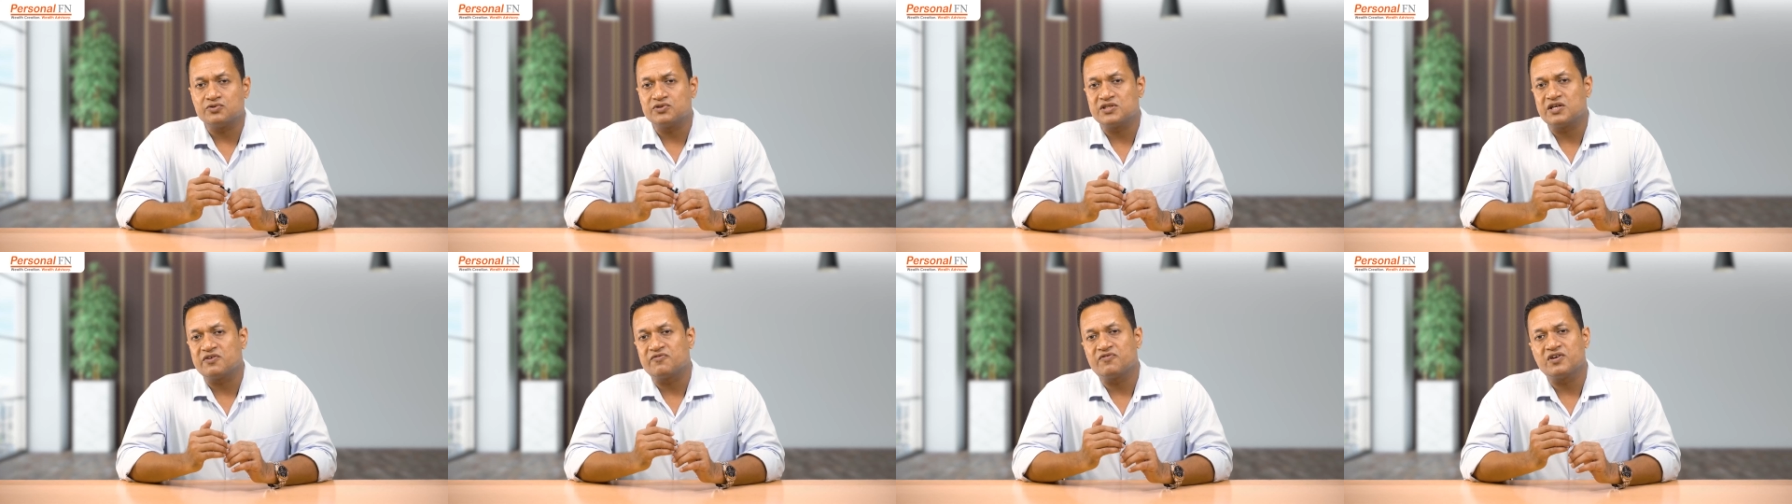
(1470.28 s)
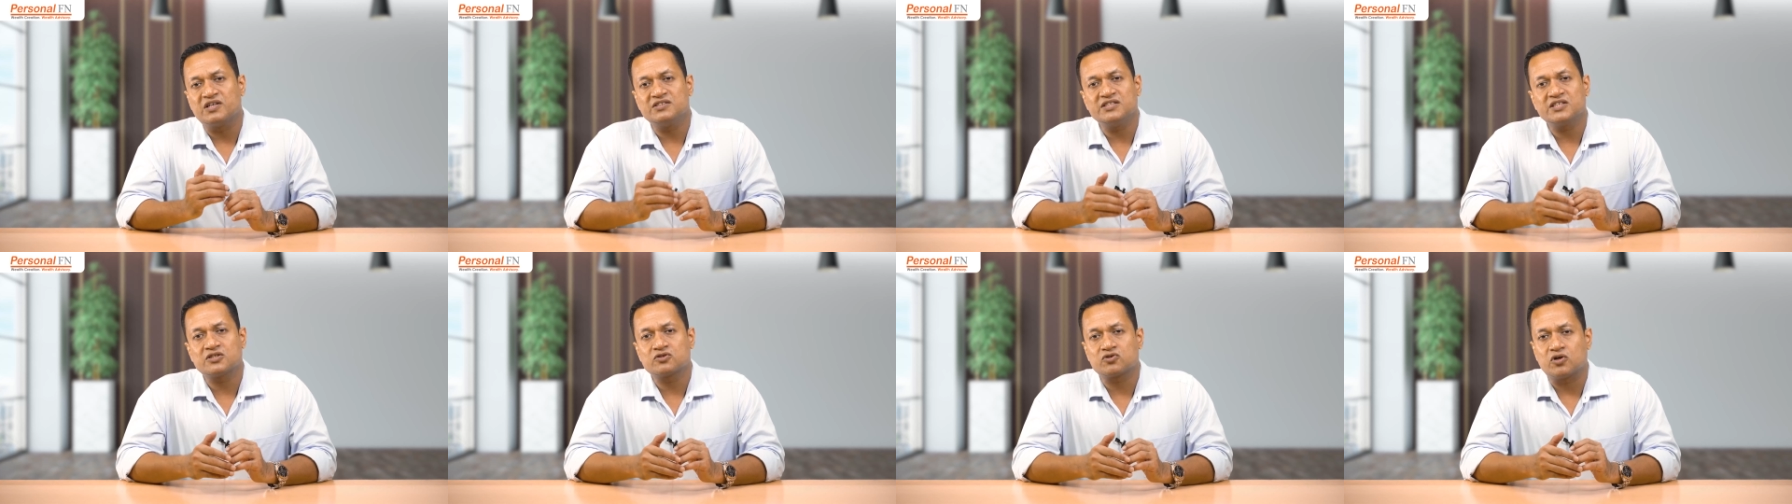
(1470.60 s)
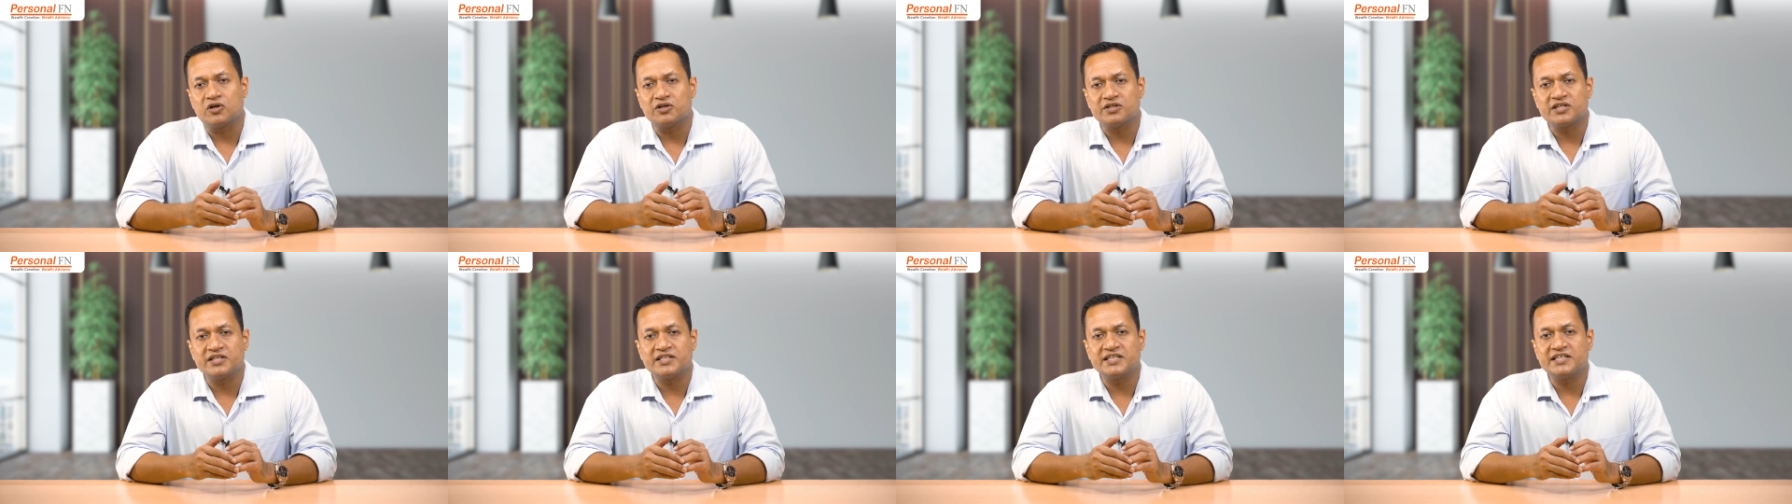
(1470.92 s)
using various
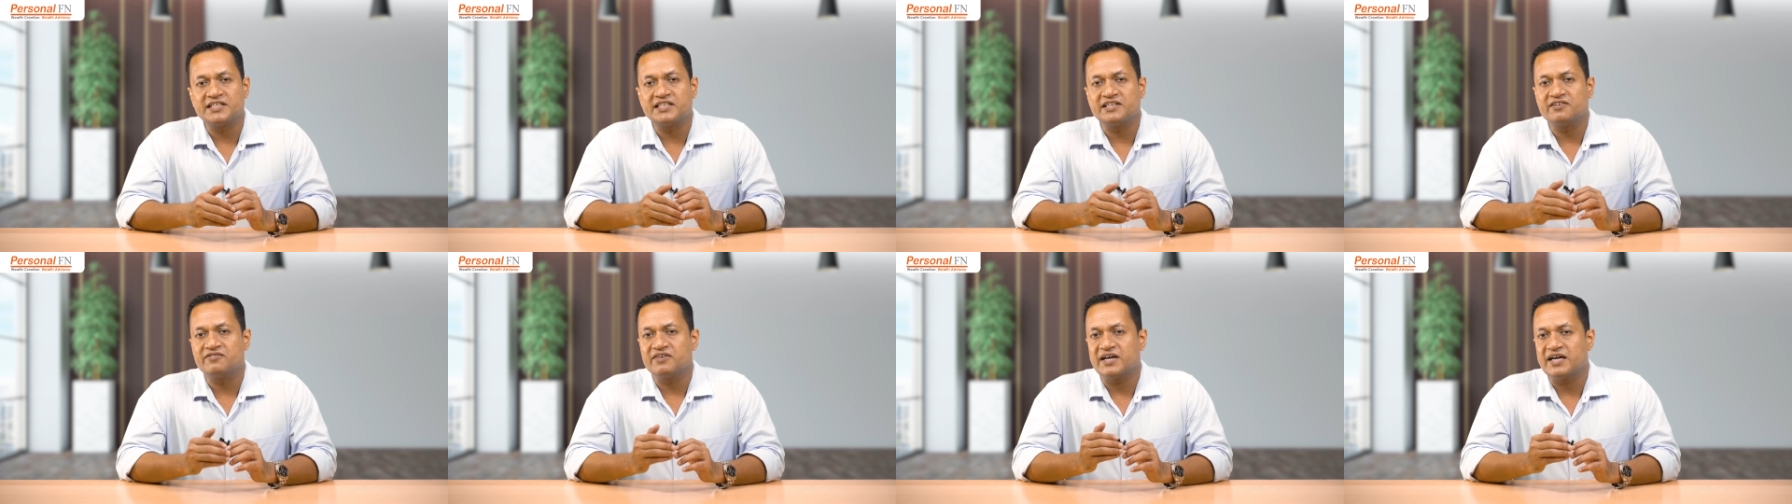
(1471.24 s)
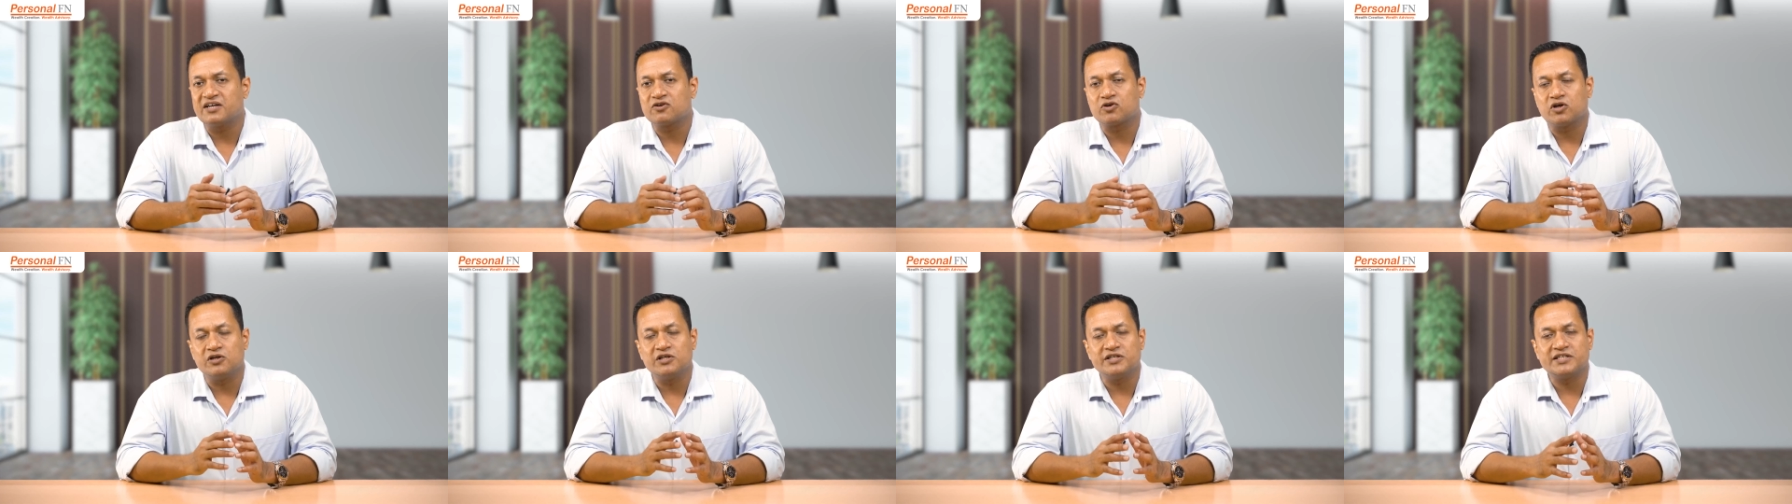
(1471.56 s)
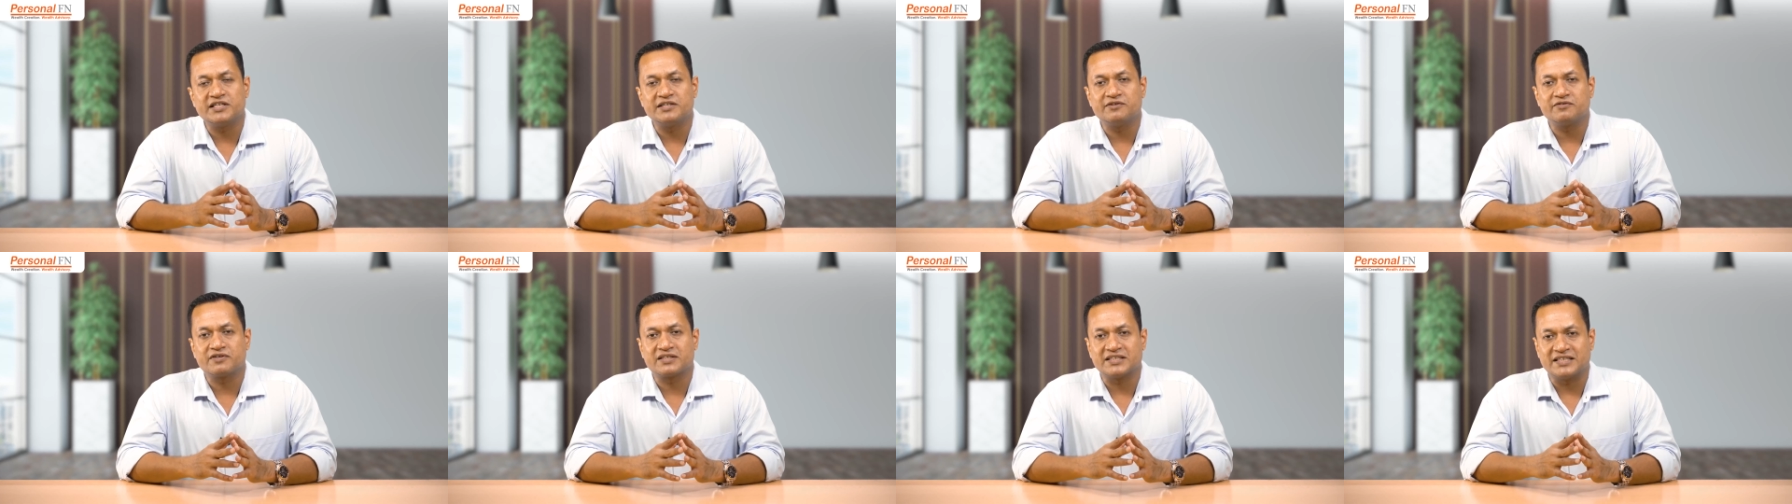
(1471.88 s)
quantitative and
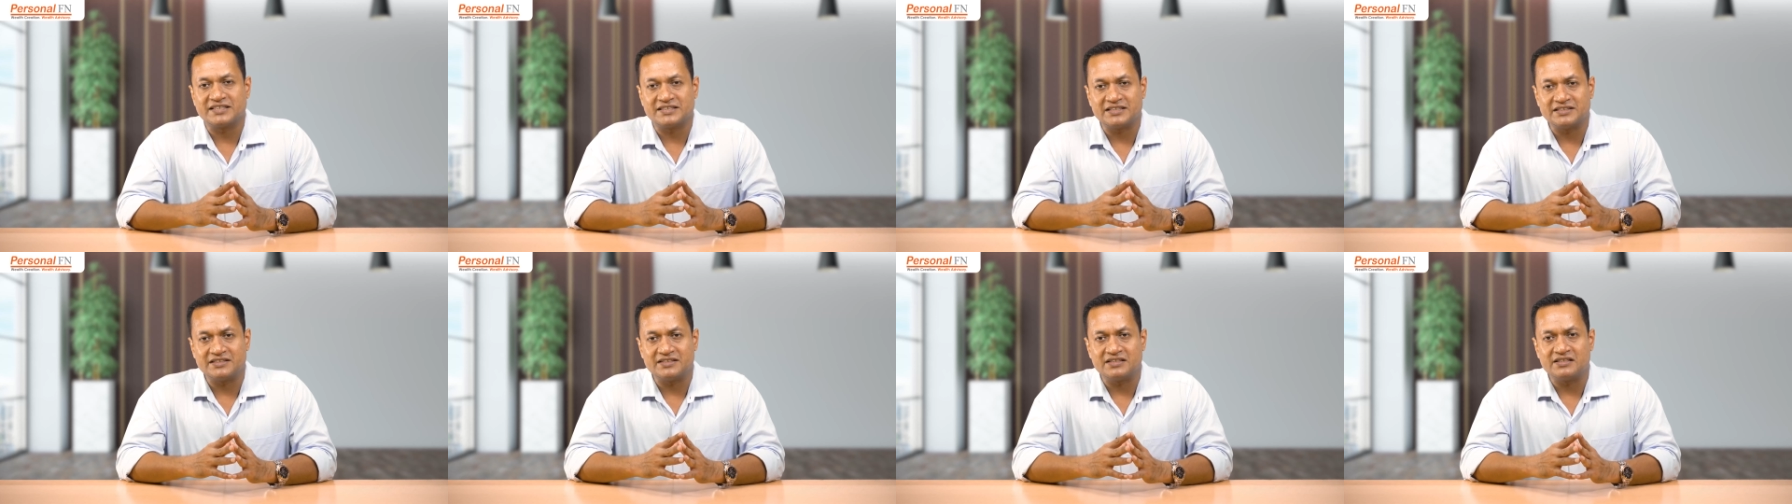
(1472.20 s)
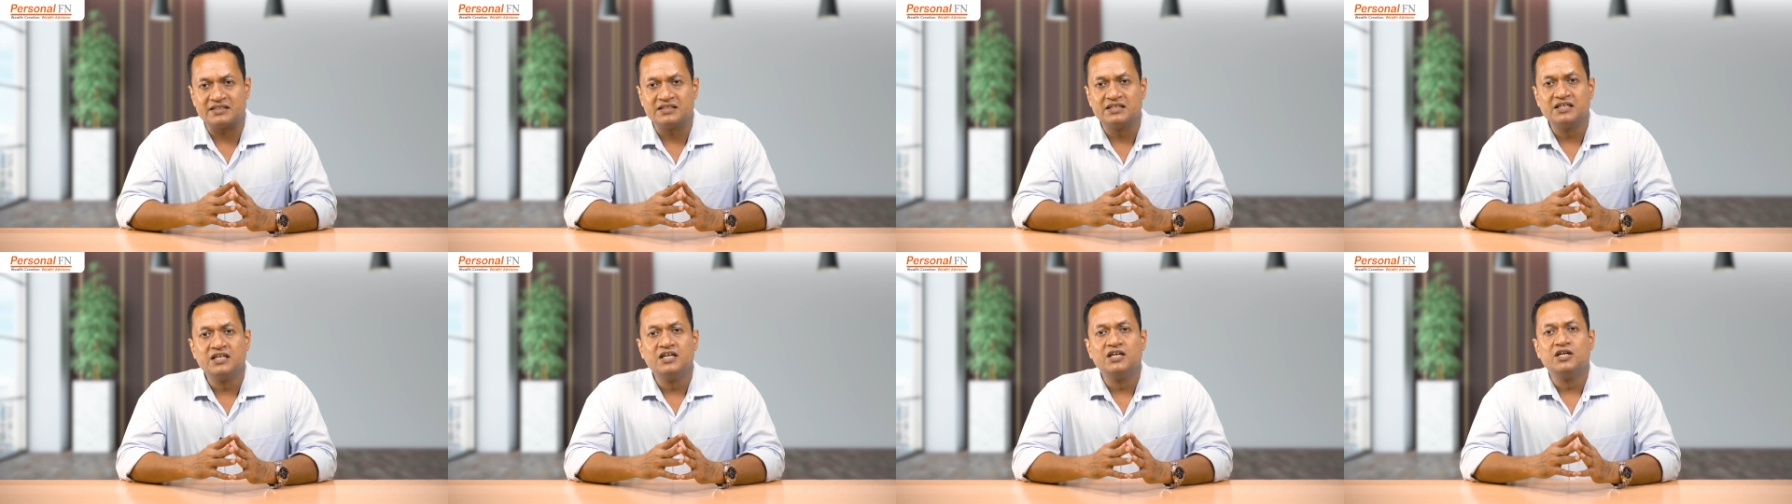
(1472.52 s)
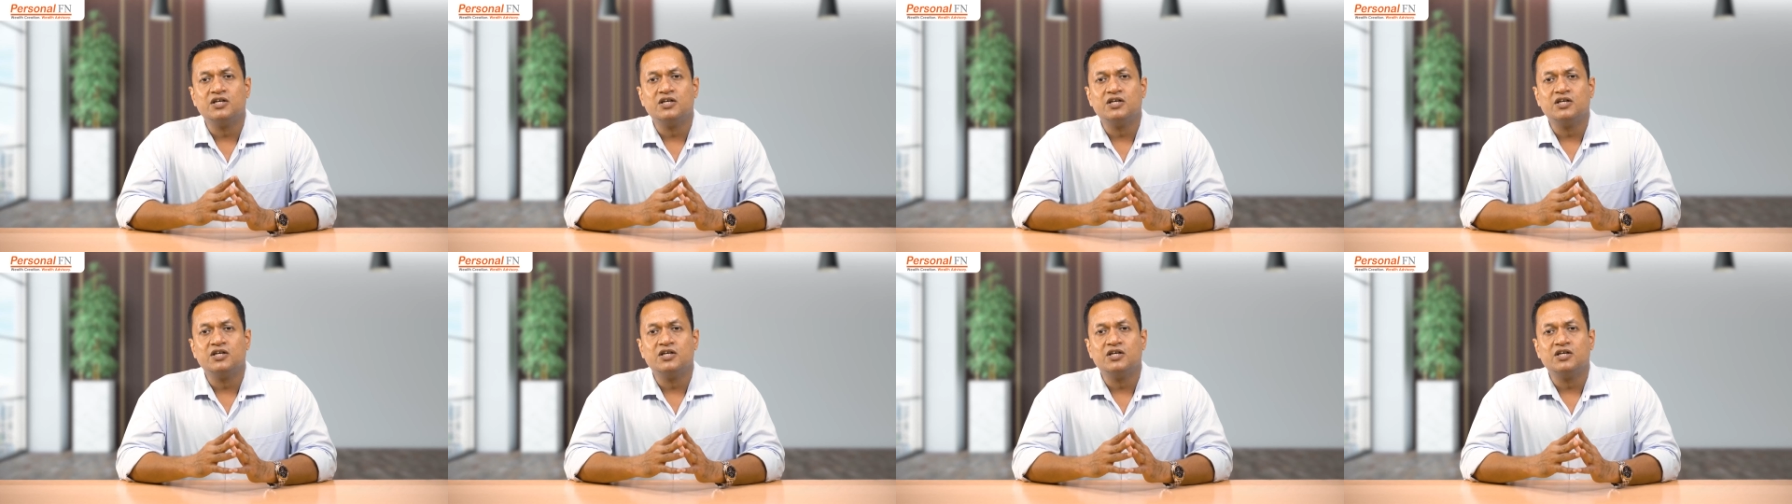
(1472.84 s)
qualitative criteria